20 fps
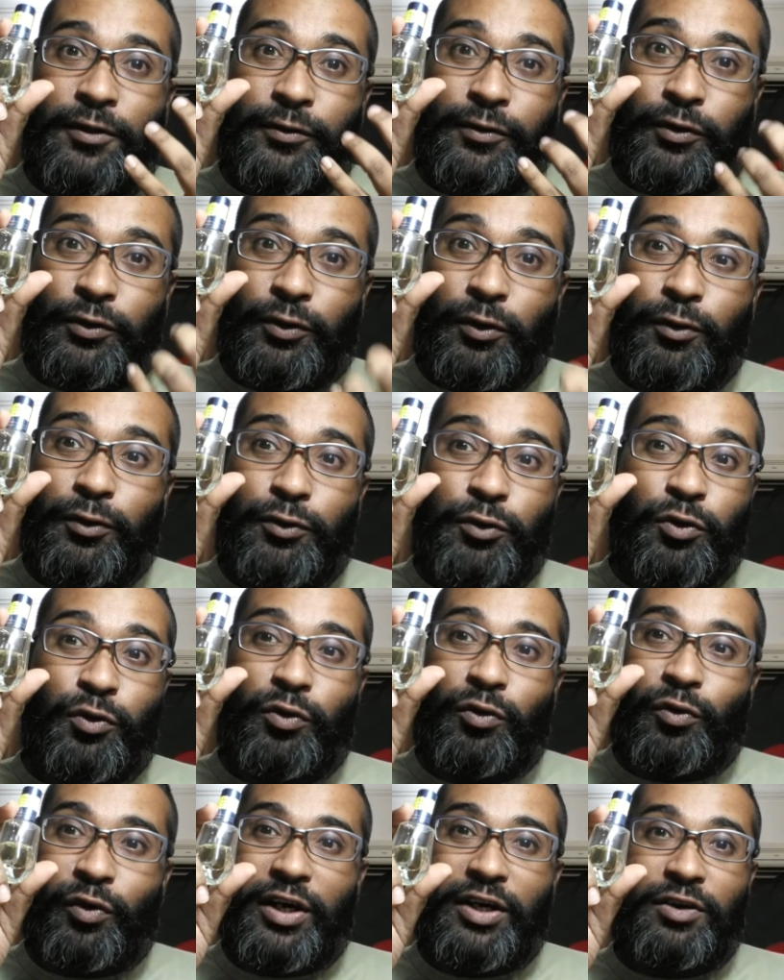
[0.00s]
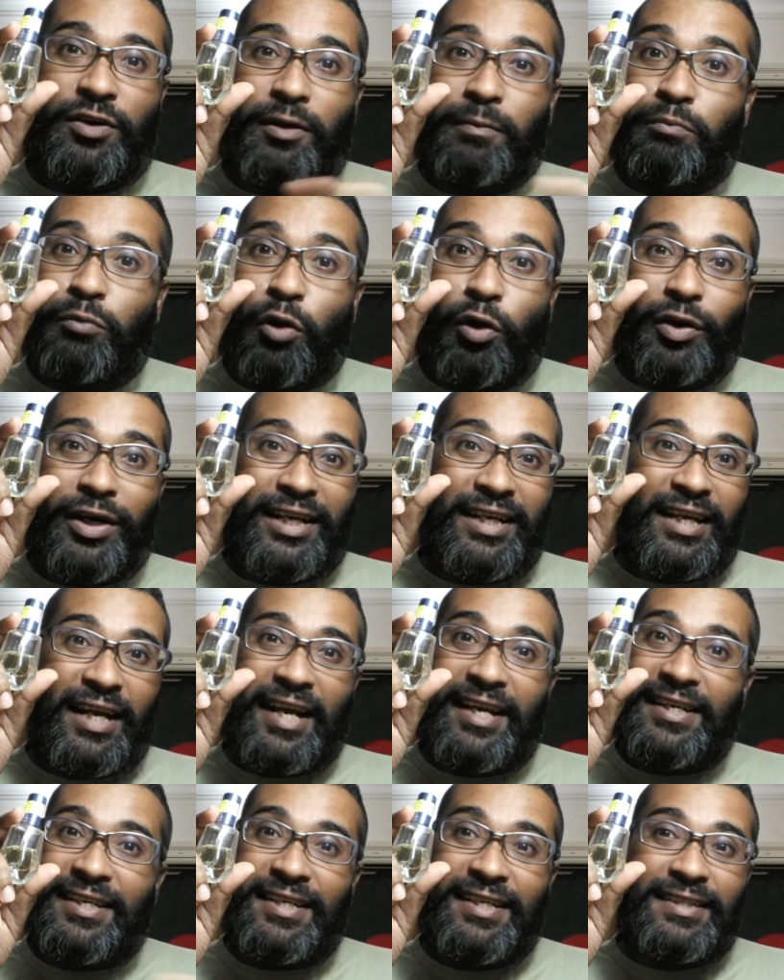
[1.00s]
So those who were not born in
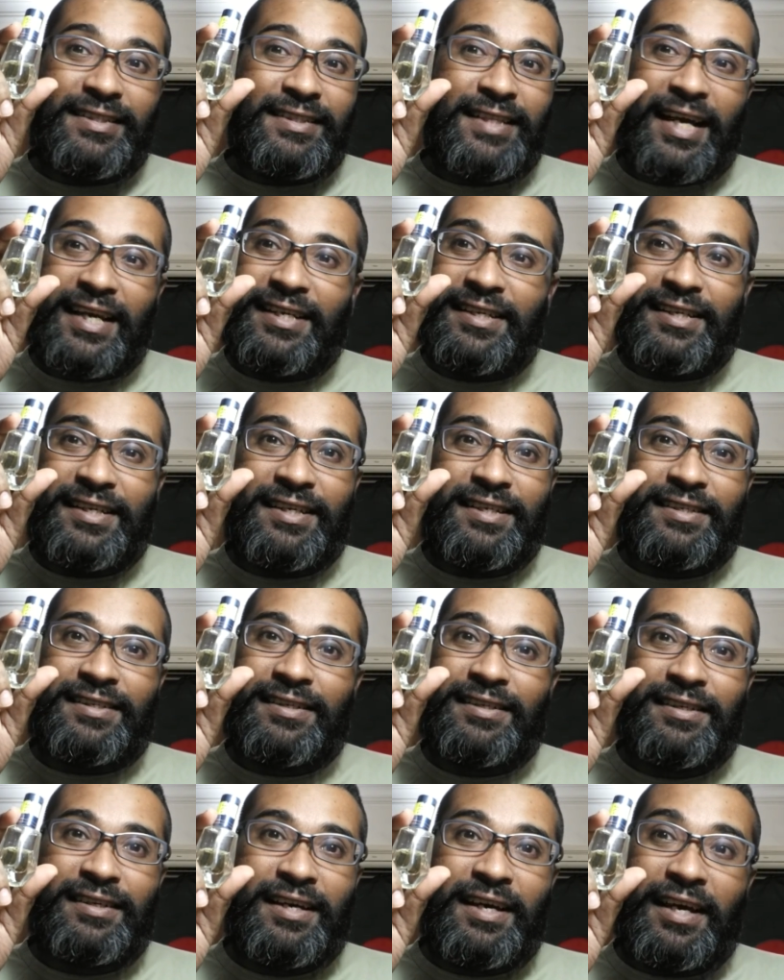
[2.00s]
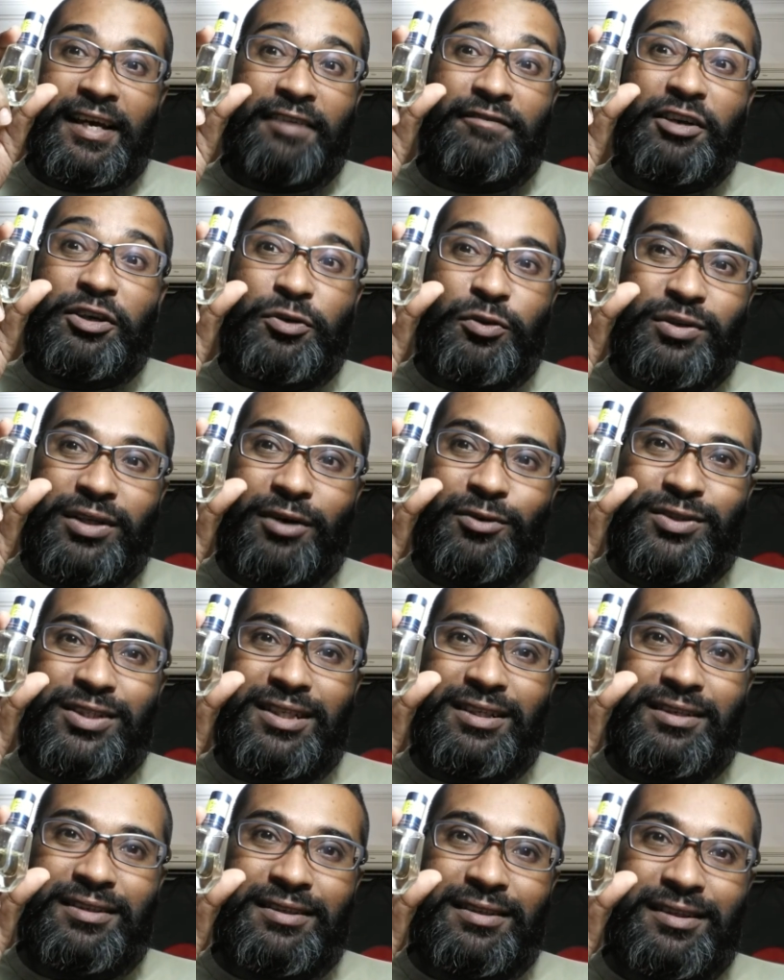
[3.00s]
80s, 90s, even
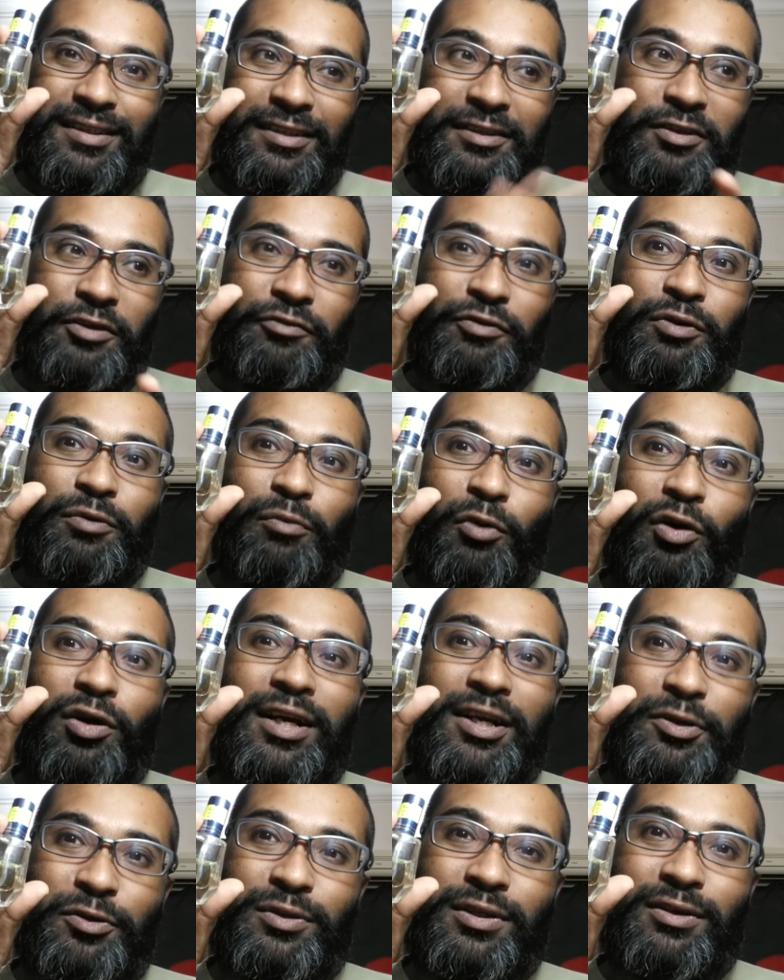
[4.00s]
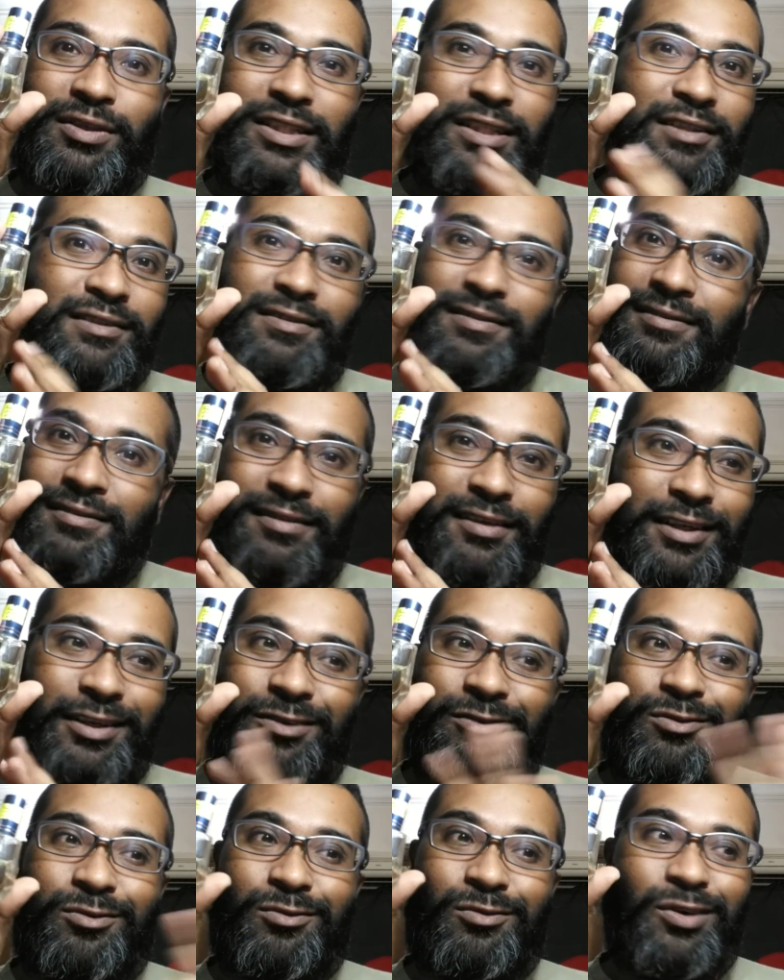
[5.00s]
2000s. If you're born in 2000s,
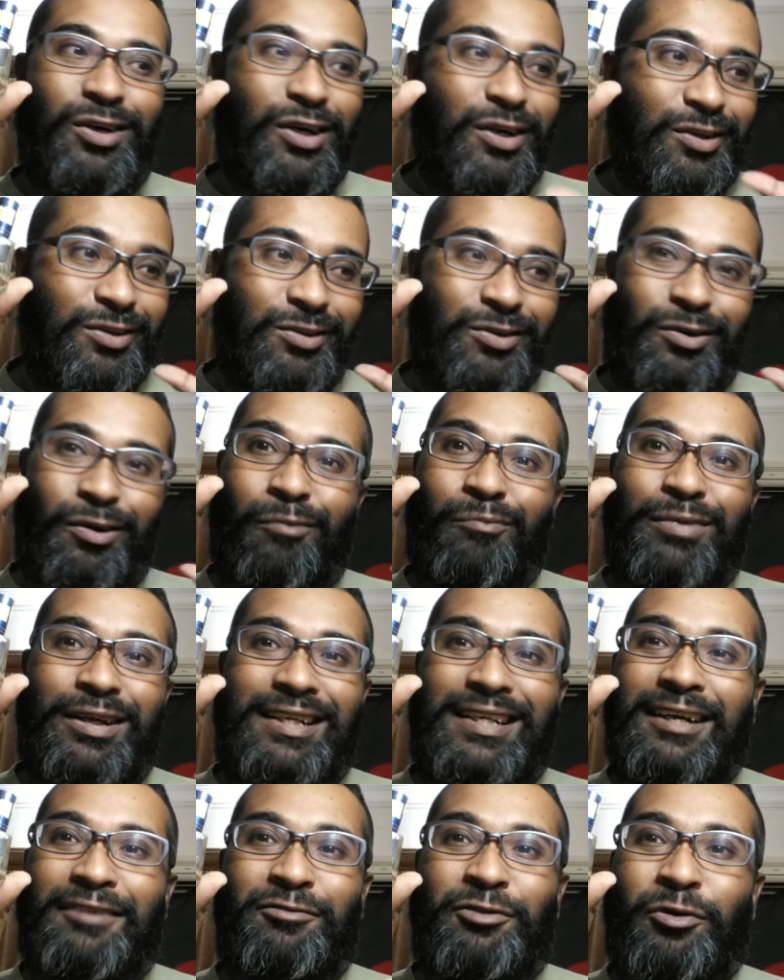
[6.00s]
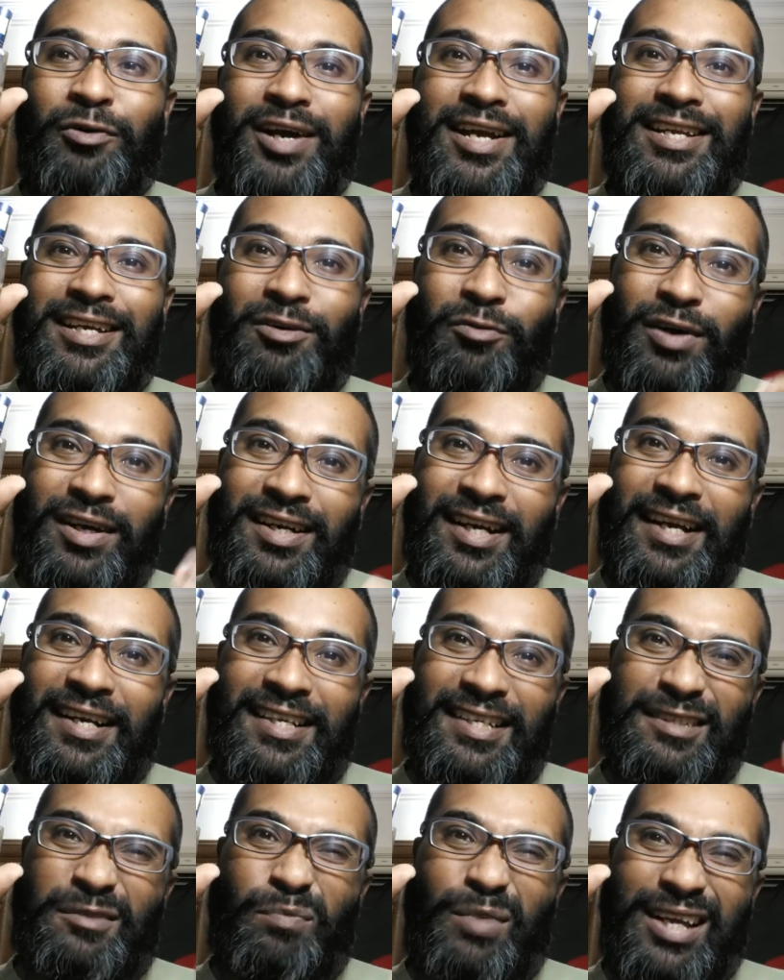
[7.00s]
you completely have no idea what
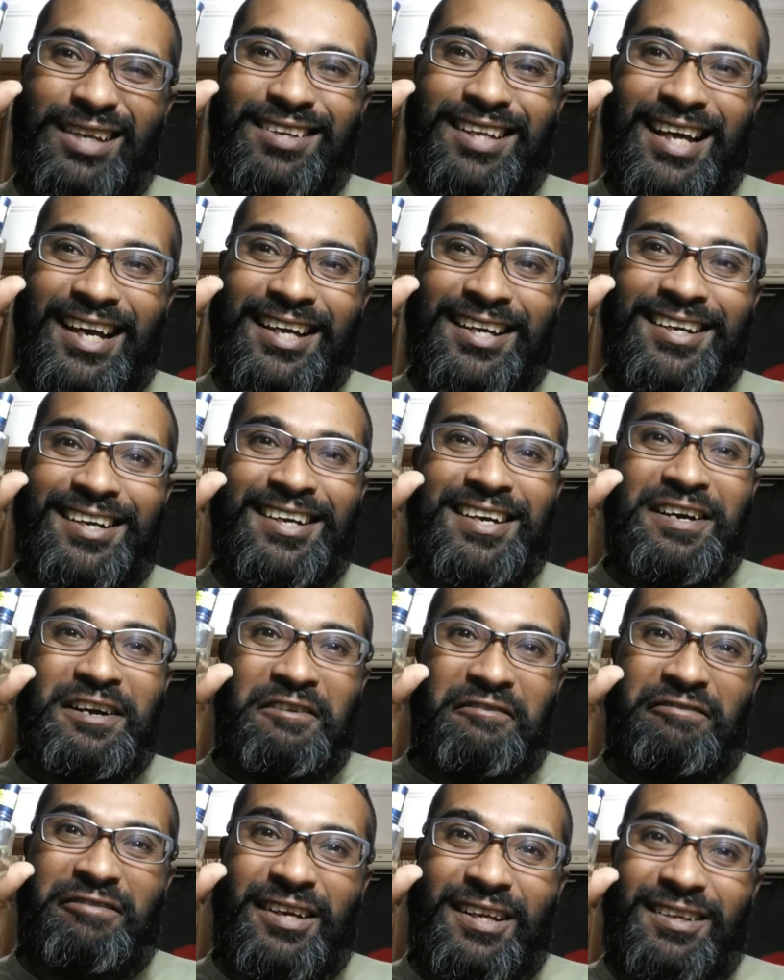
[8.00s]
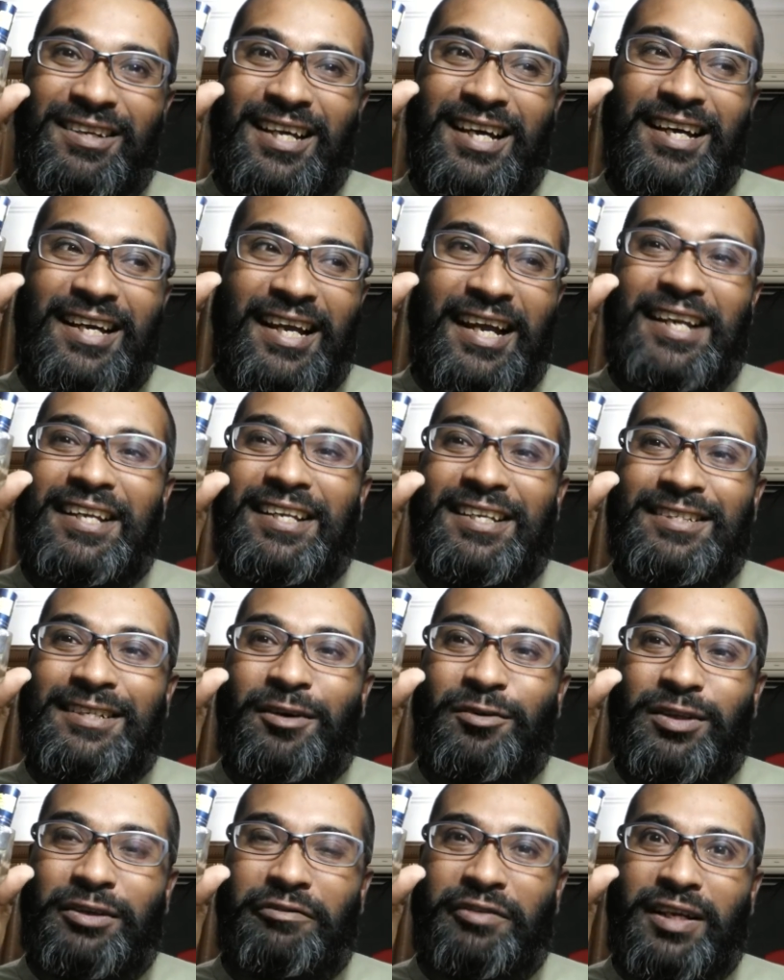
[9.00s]
90s smell like, felt like, 80s,
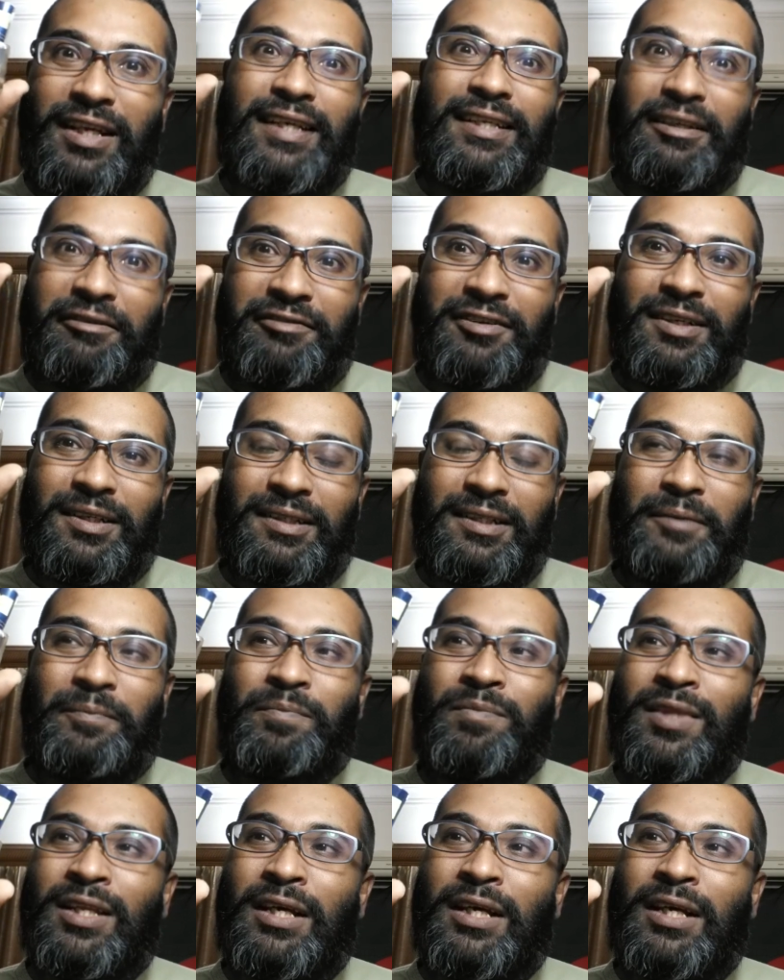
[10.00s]
how they felt like, definitely.